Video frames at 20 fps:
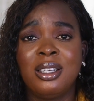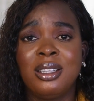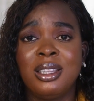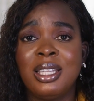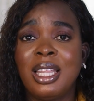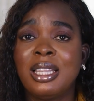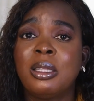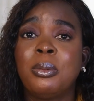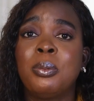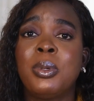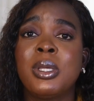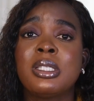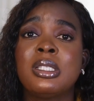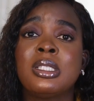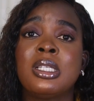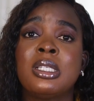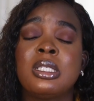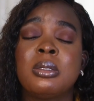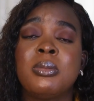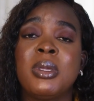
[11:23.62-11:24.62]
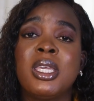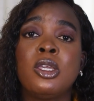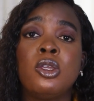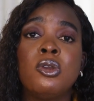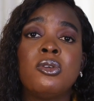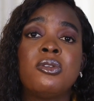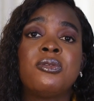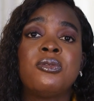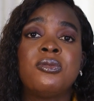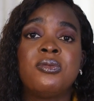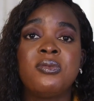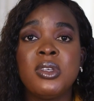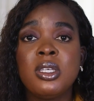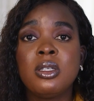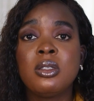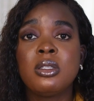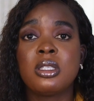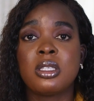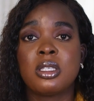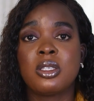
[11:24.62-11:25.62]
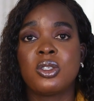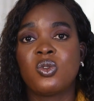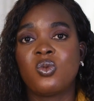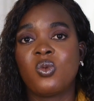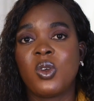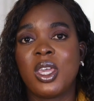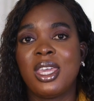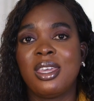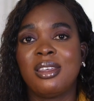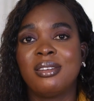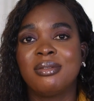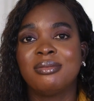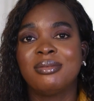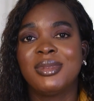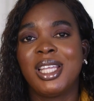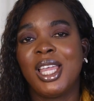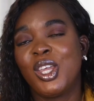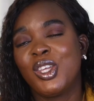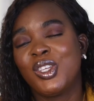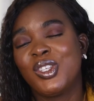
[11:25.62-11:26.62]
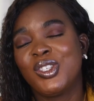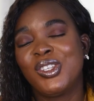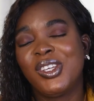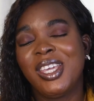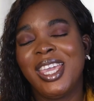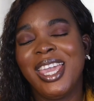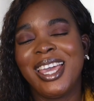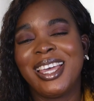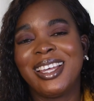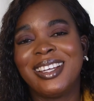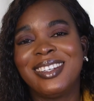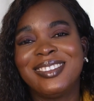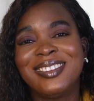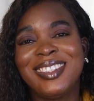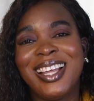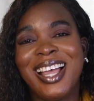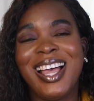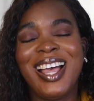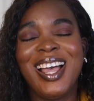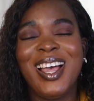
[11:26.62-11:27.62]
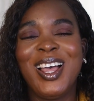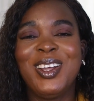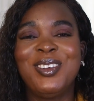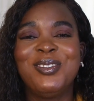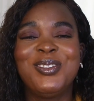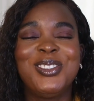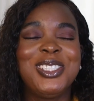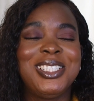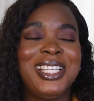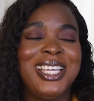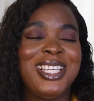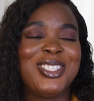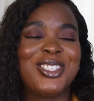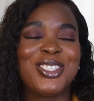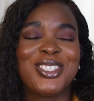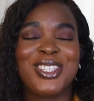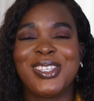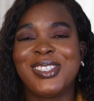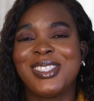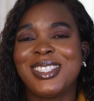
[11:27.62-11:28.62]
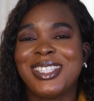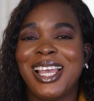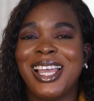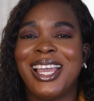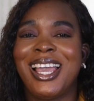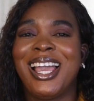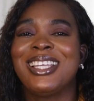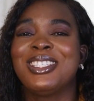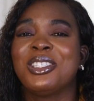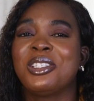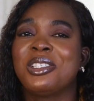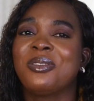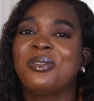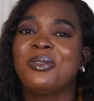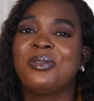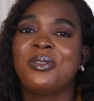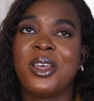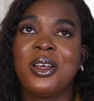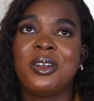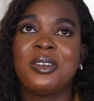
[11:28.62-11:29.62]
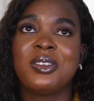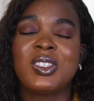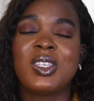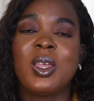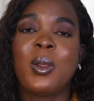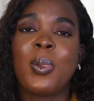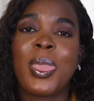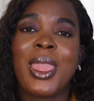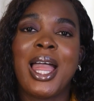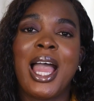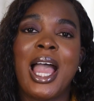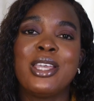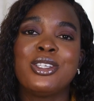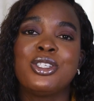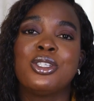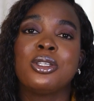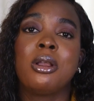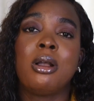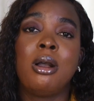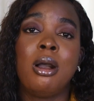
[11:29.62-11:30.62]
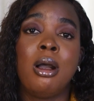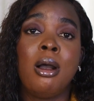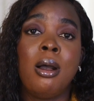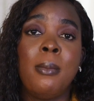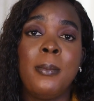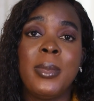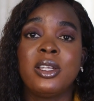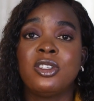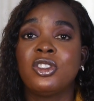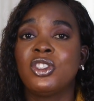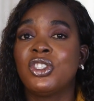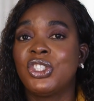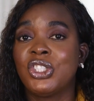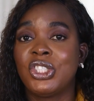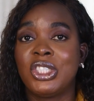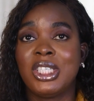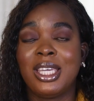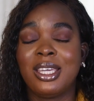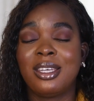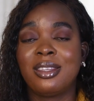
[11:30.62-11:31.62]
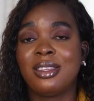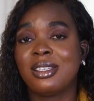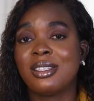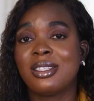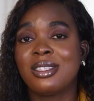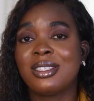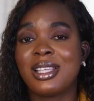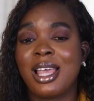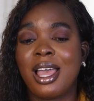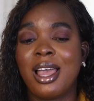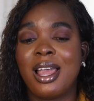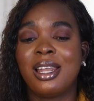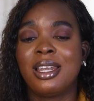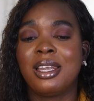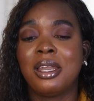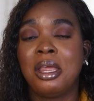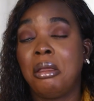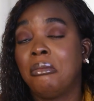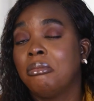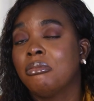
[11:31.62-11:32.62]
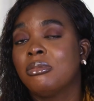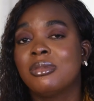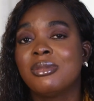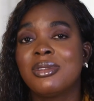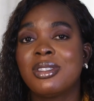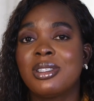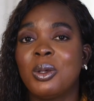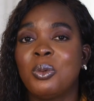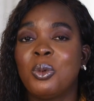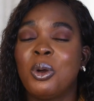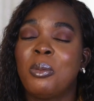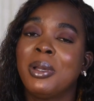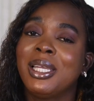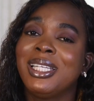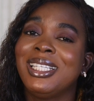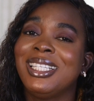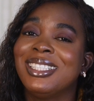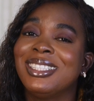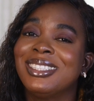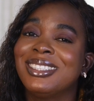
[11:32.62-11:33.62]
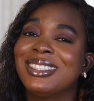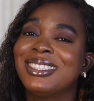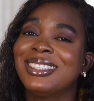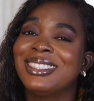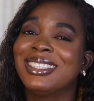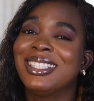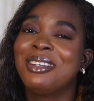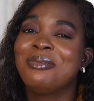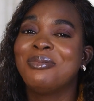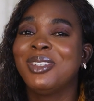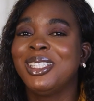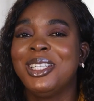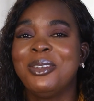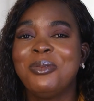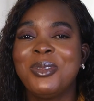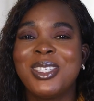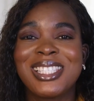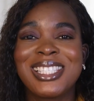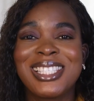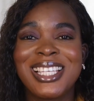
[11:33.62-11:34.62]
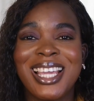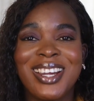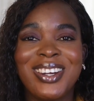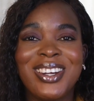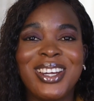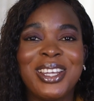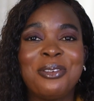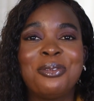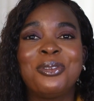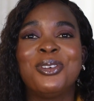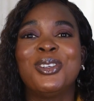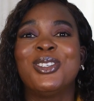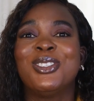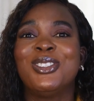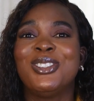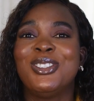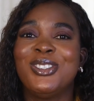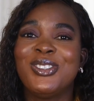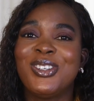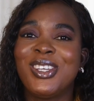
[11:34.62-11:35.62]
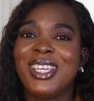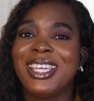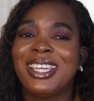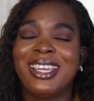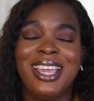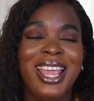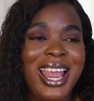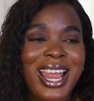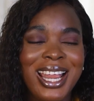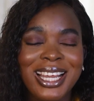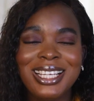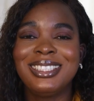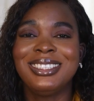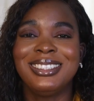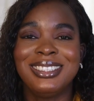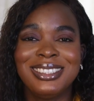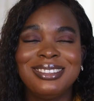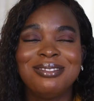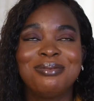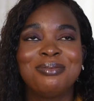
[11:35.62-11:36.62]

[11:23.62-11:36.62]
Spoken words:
than the person that is making you feel this way. So yeah, today is just, I just felt I should come and share this, and someone might need it. My name is Tara if you're new here, and